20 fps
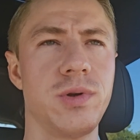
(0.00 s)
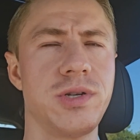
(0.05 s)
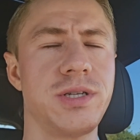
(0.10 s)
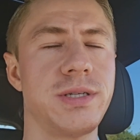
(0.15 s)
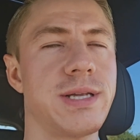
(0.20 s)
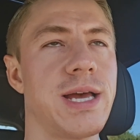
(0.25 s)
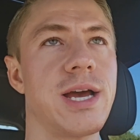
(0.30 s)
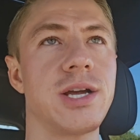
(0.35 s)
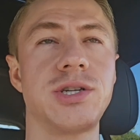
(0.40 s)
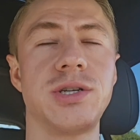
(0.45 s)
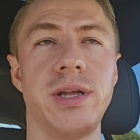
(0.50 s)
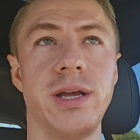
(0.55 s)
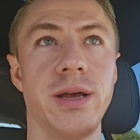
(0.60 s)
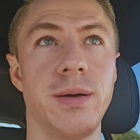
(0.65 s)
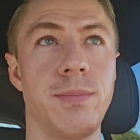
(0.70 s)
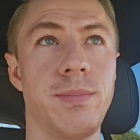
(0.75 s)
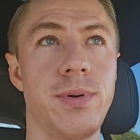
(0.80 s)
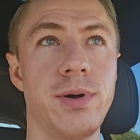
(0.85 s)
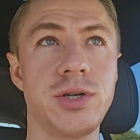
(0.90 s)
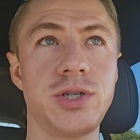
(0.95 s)
which is actually
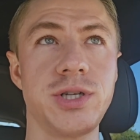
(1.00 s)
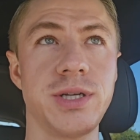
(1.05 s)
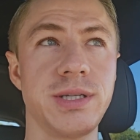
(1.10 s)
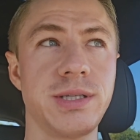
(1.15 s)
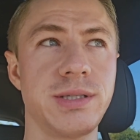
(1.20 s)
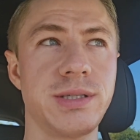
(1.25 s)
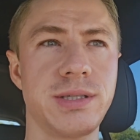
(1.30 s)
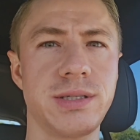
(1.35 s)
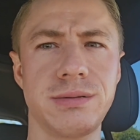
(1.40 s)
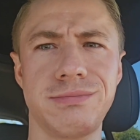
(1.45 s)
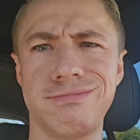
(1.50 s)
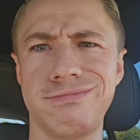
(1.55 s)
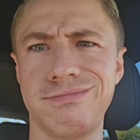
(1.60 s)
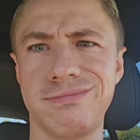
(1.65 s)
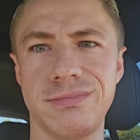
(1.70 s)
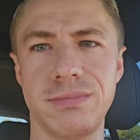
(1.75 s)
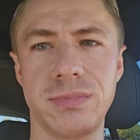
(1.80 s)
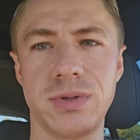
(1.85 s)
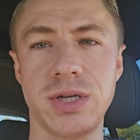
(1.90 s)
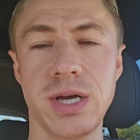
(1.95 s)
a purchase
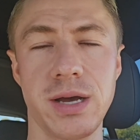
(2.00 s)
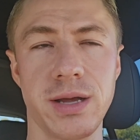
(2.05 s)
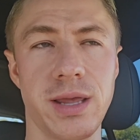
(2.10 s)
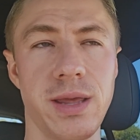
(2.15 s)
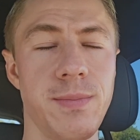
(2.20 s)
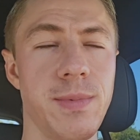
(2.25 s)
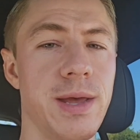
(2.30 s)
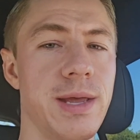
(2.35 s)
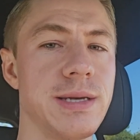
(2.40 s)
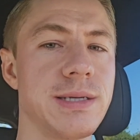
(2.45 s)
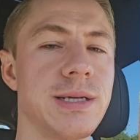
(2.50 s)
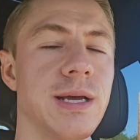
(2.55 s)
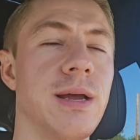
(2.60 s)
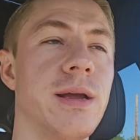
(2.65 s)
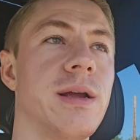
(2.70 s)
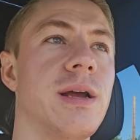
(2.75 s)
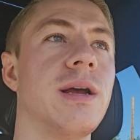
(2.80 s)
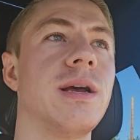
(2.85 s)
document.